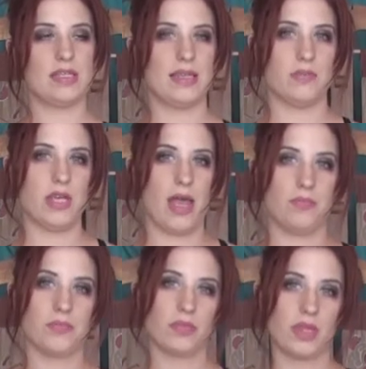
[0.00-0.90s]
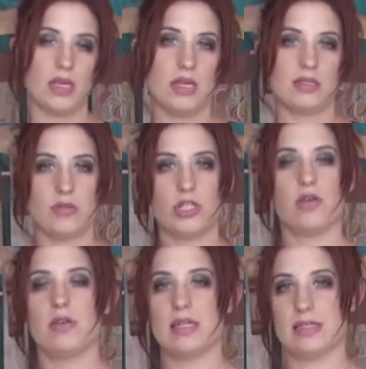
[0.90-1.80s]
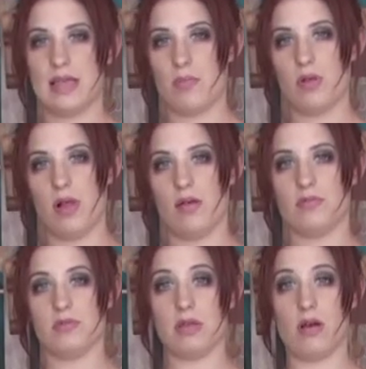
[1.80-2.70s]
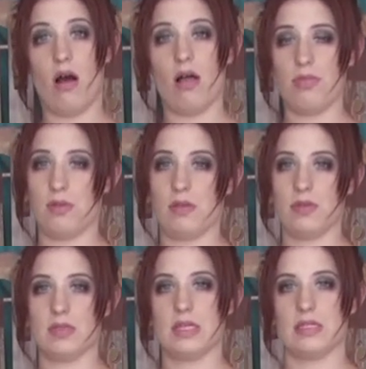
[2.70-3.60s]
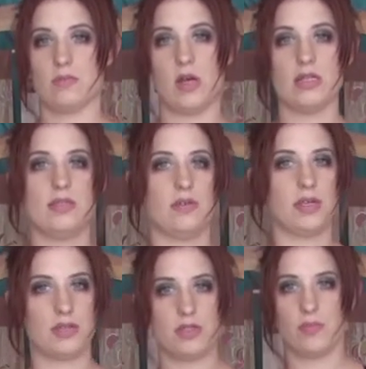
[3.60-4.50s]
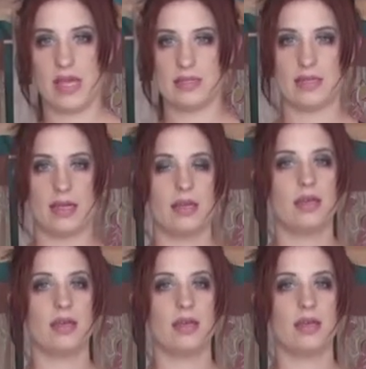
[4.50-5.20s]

same time. So I'm going to show you an example of doing all three of those things at once. So here's your basic